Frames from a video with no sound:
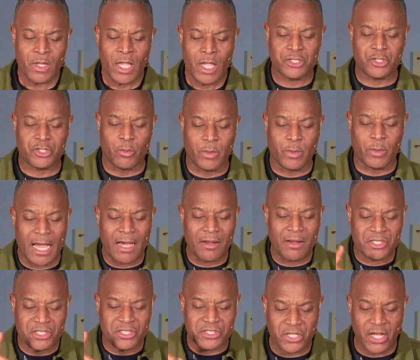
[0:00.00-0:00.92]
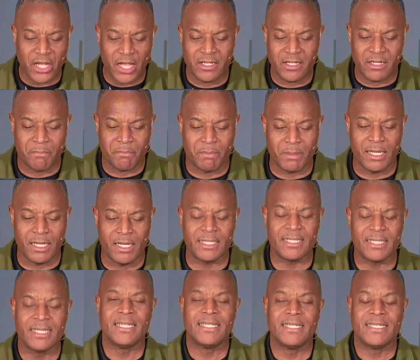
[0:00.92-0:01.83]
And so, without the shedding of
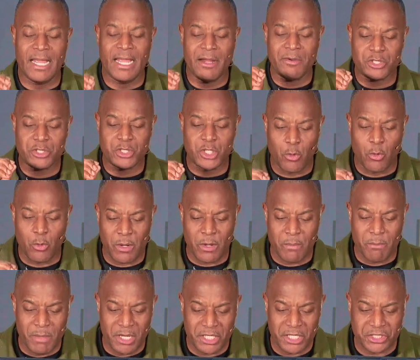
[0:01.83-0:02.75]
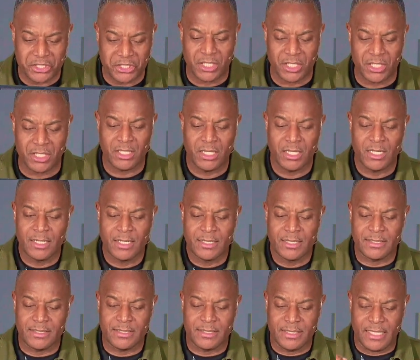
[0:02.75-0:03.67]
blood, there is no remission.
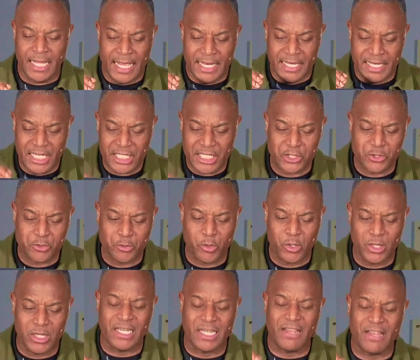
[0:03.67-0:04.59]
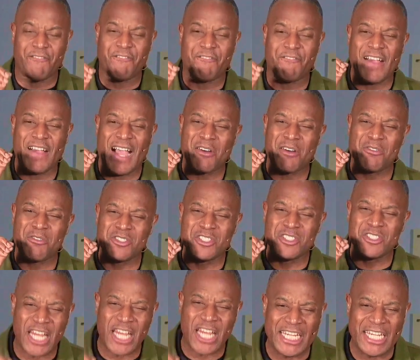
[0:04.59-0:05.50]
And this is really the
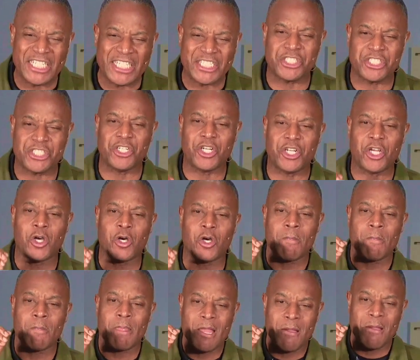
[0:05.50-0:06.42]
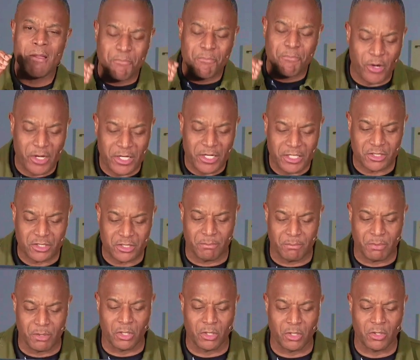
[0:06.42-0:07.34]
foundational
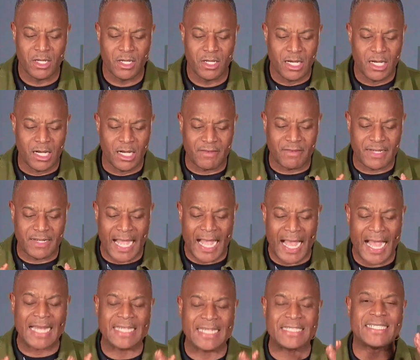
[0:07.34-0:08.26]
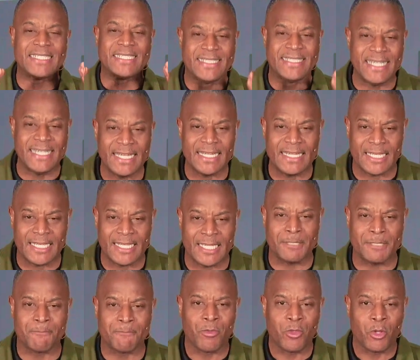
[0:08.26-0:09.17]
principle of God's
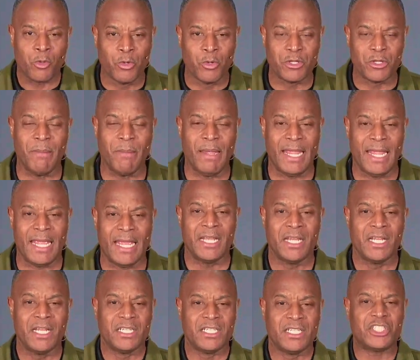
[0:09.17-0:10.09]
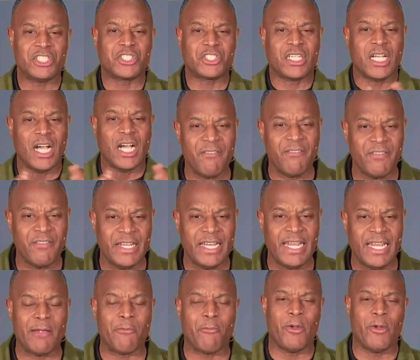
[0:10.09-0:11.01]
dealing with man. This
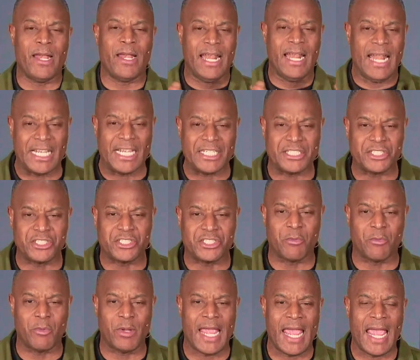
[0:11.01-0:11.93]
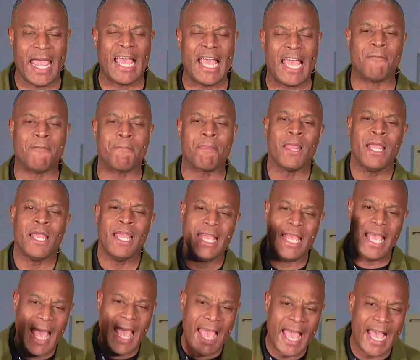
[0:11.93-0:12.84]
covenant relationship we have, it
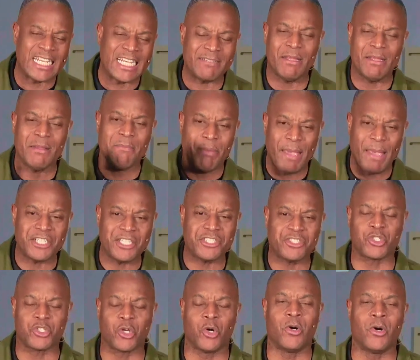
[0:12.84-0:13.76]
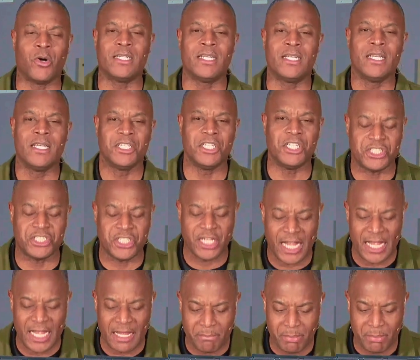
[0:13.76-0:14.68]
had to be based on the
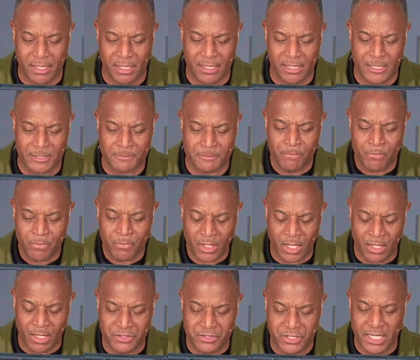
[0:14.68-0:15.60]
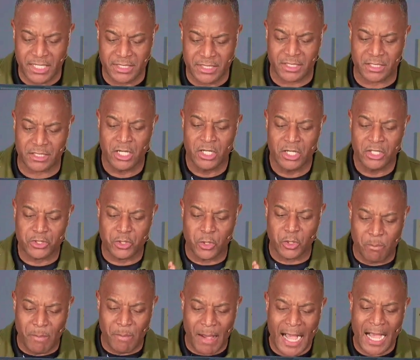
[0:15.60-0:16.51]
shed blood of Jesus. So
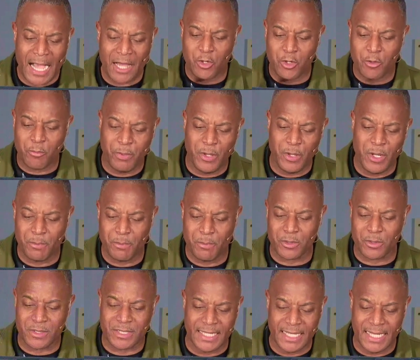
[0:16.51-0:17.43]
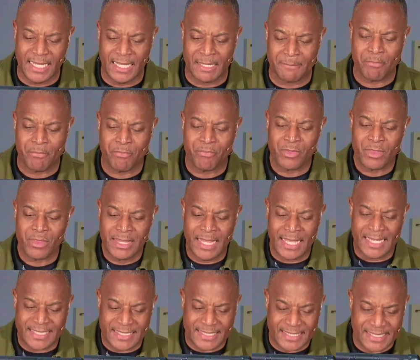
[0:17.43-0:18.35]
modern people think
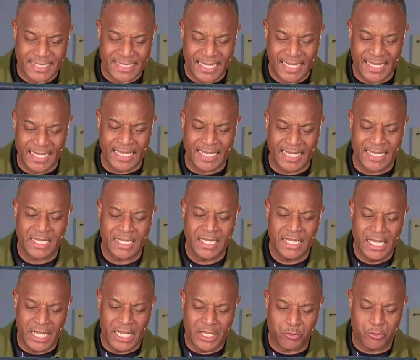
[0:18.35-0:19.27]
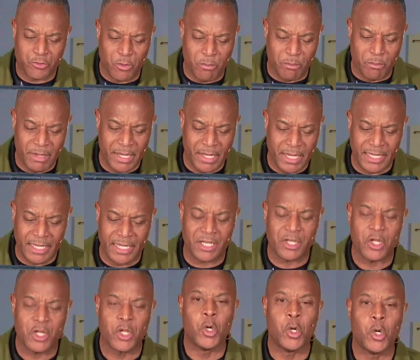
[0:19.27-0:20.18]
that sin is remitted
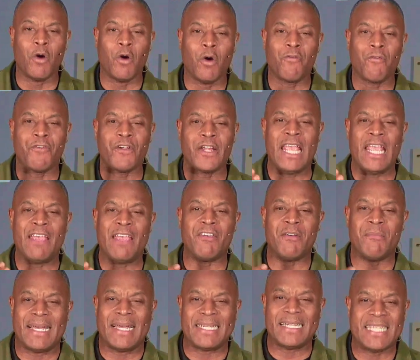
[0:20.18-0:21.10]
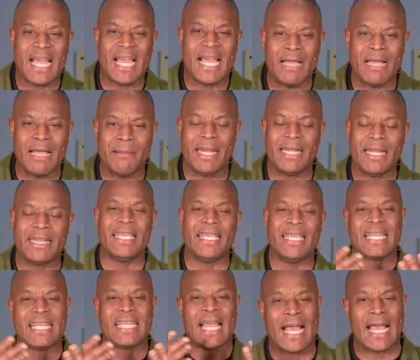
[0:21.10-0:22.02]
or forgiven by time. They think
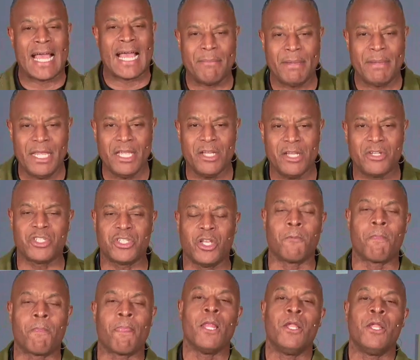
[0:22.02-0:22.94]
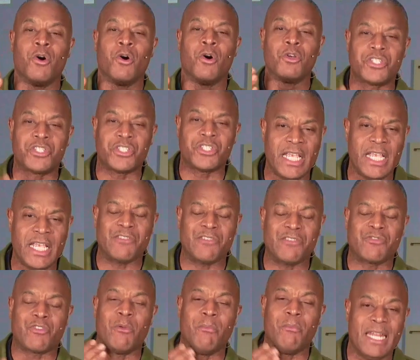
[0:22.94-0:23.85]
time heals. No, no, sin is
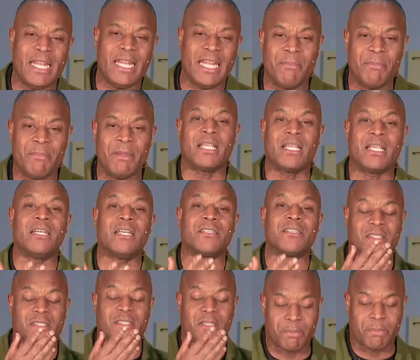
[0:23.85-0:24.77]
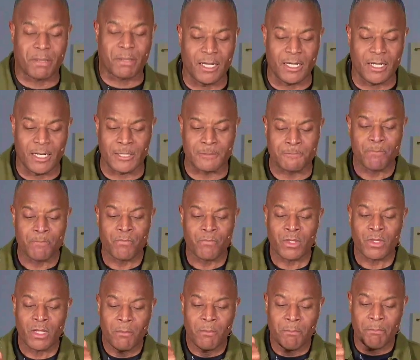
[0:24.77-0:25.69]
remitted because of the blood
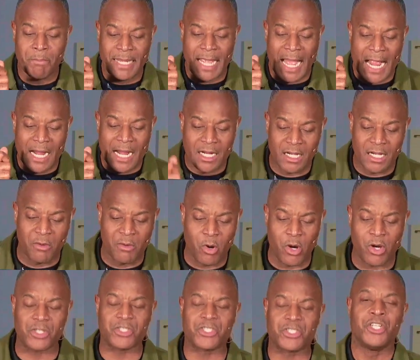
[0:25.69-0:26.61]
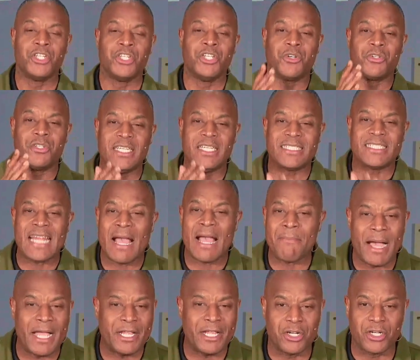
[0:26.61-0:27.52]
by our good works. No, it's not
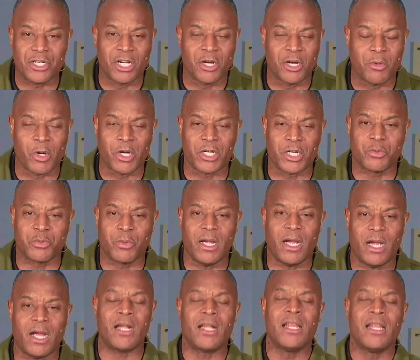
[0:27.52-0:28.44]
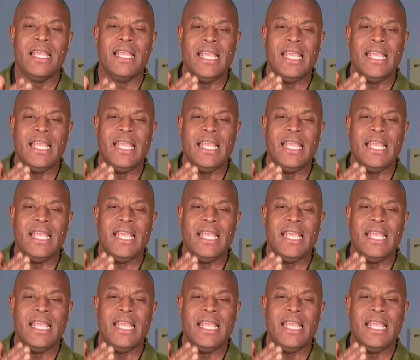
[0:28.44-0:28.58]
by your good works, sweetheart.